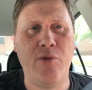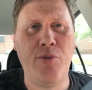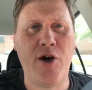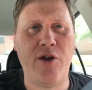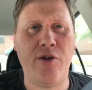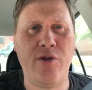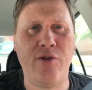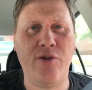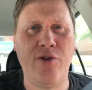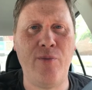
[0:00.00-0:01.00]
But
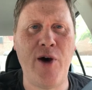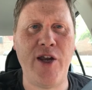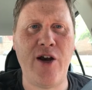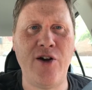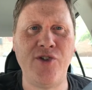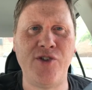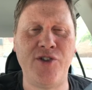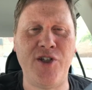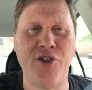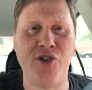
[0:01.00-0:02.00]
the mighty
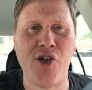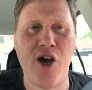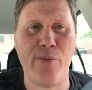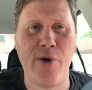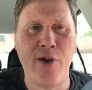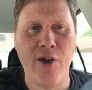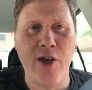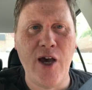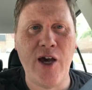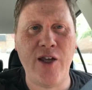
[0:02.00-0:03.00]
Arsenal did the job,
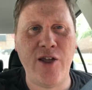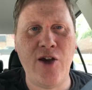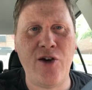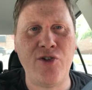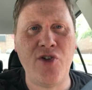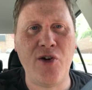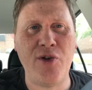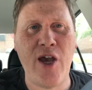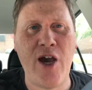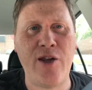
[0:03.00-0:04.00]
and a young
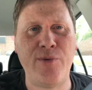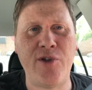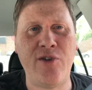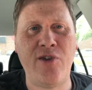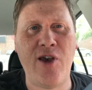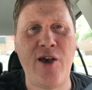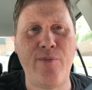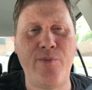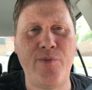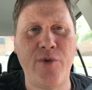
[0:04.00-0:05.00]
Tony Adams at the
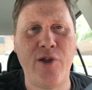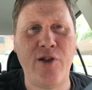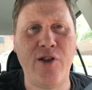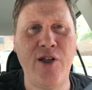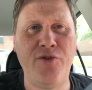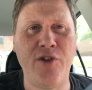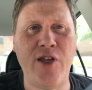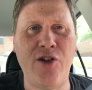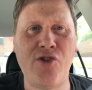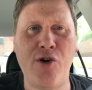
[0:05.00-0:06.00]
time lifted
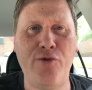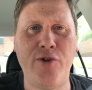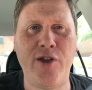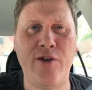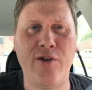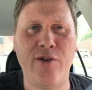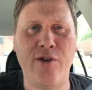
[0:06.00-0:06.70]
that trophy.